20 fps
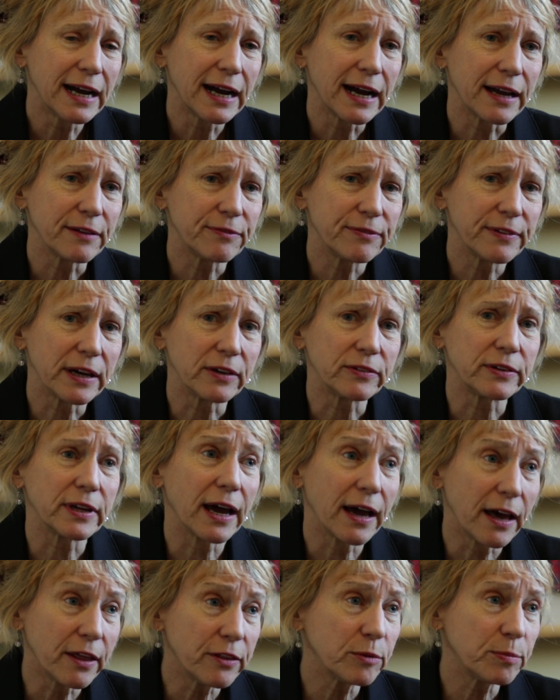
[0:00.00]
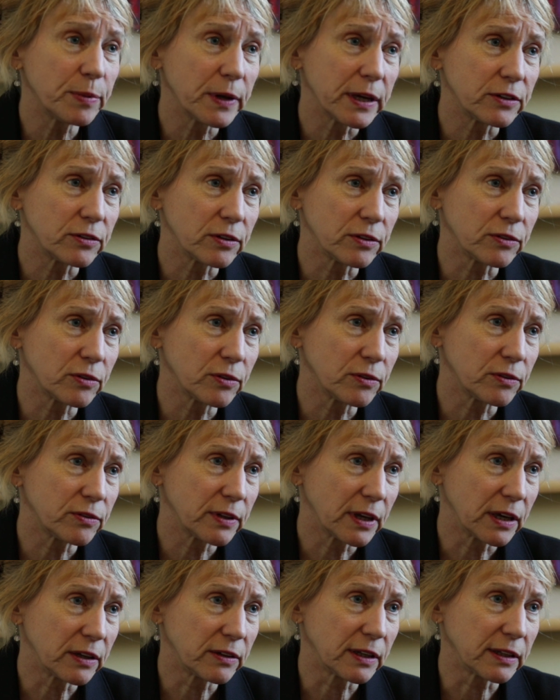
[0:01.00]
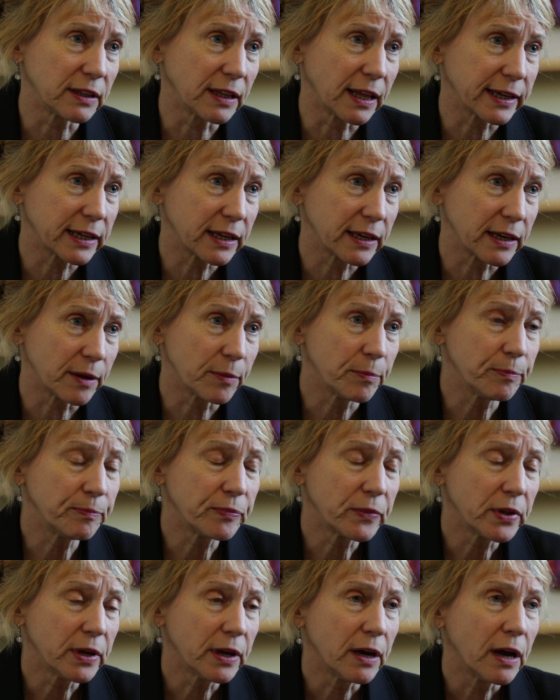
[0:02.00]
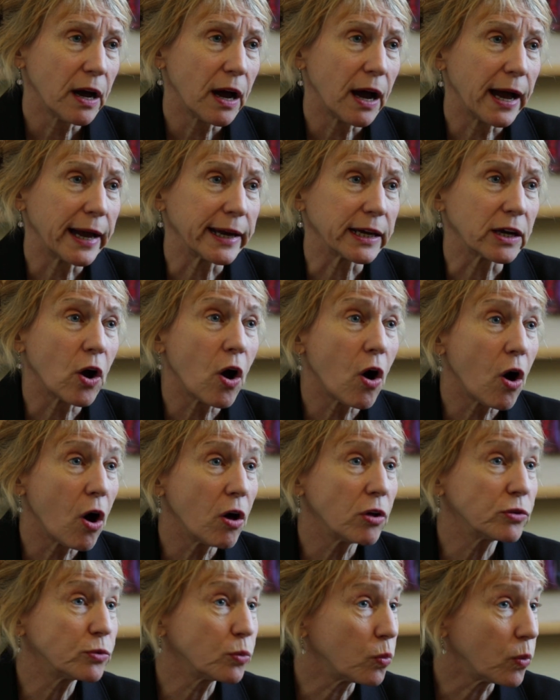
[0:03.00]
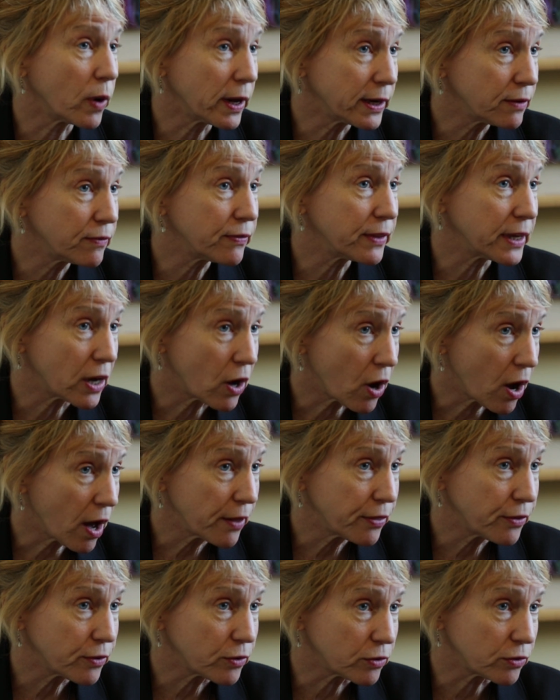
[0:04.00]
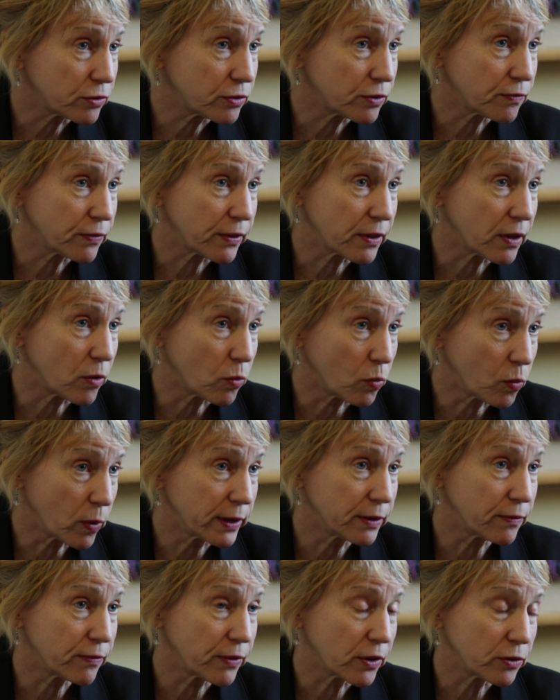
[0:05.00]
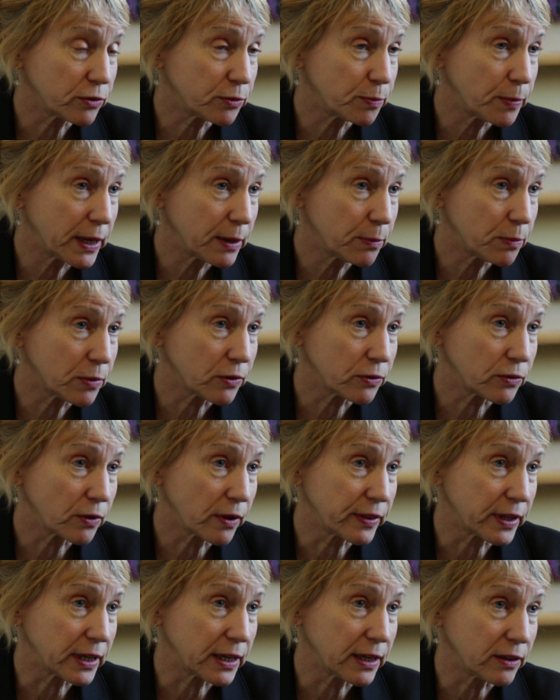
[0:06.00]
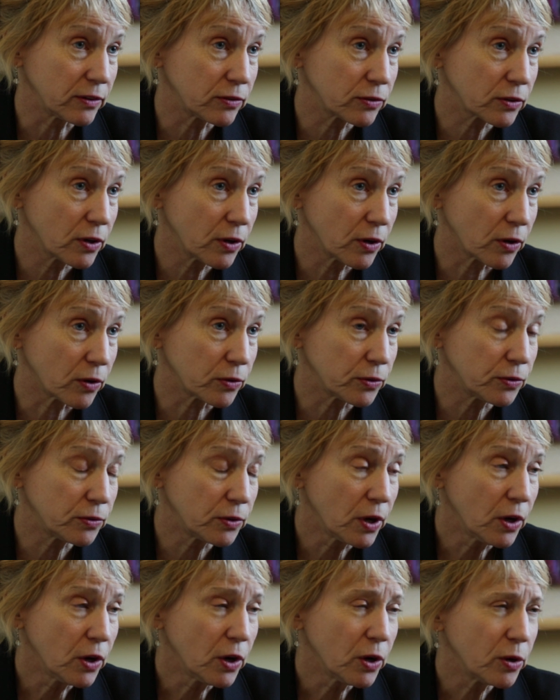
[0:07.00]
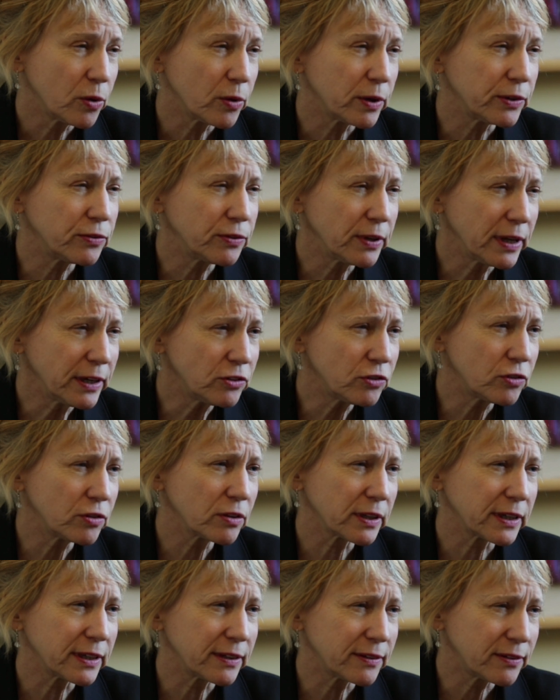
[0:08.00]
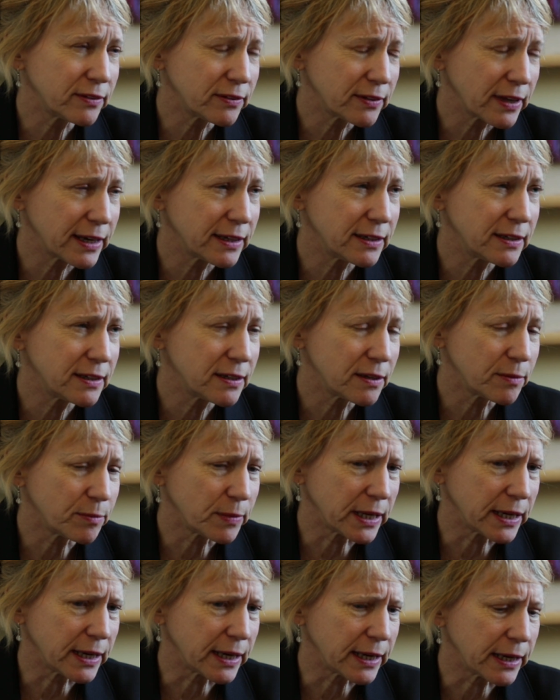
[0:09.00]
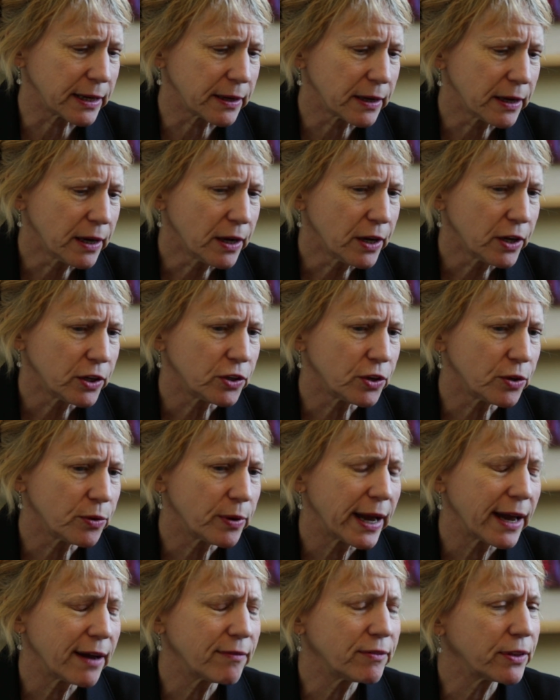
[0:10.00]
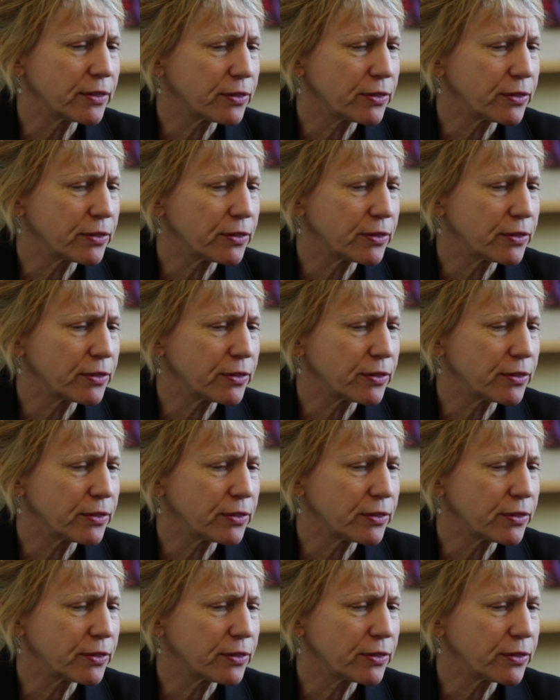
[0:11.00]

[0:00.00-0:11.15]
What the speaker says: I found other patients who sounded like him. I called one of the authors of one of those papers on the East Coast, who essentially said to me, "You have a